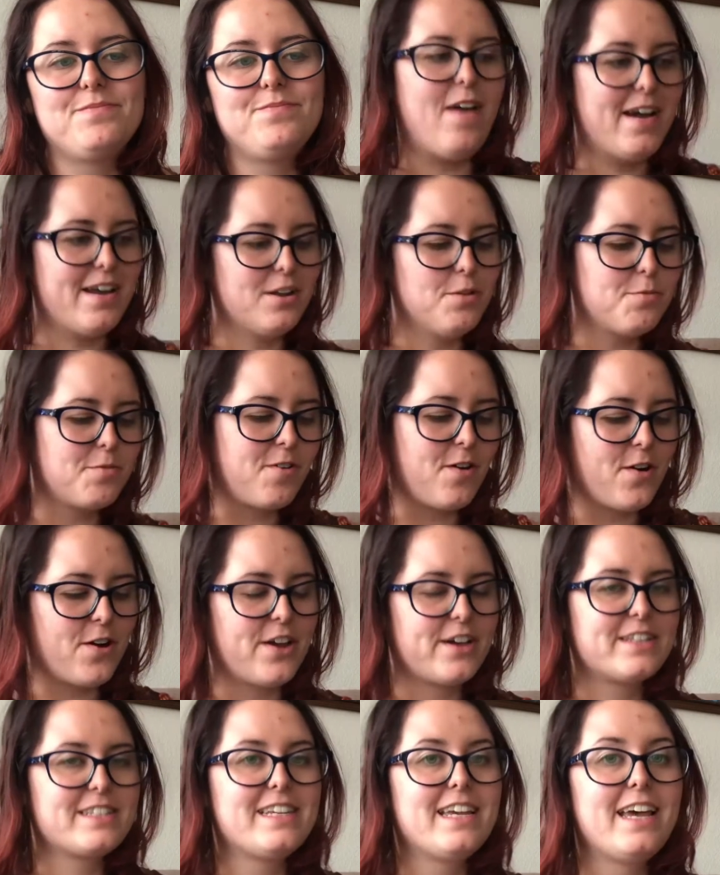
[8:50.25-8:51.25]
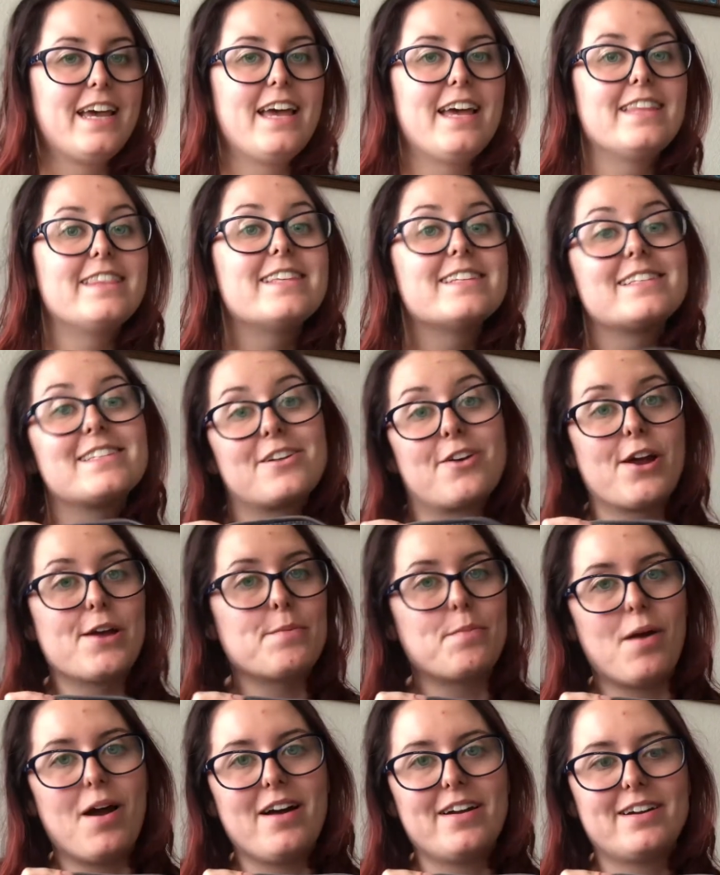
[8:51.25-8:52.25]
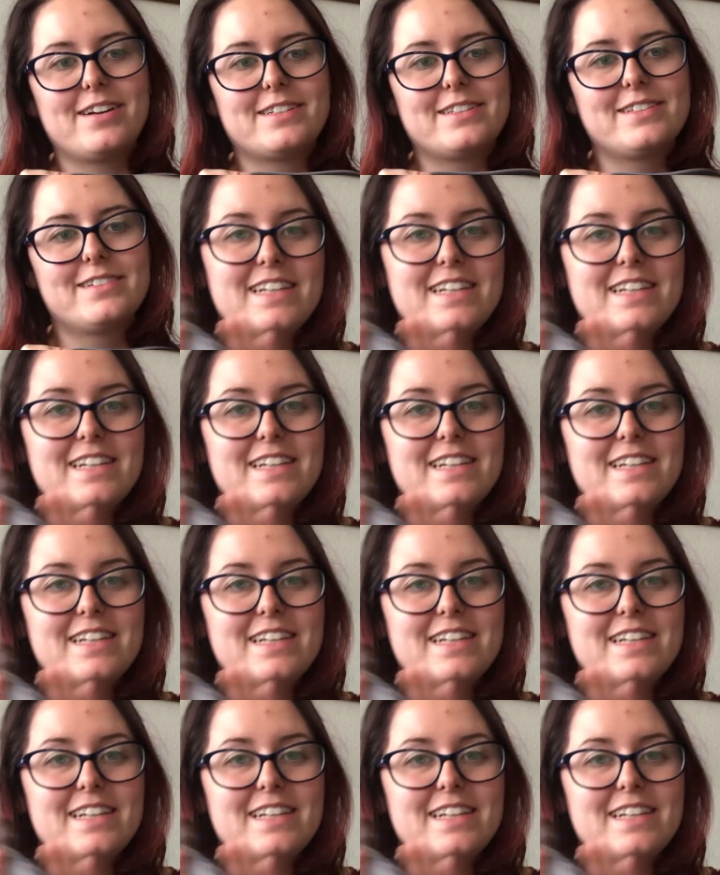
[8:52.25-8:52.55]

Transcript: Final verdict, this is a great product.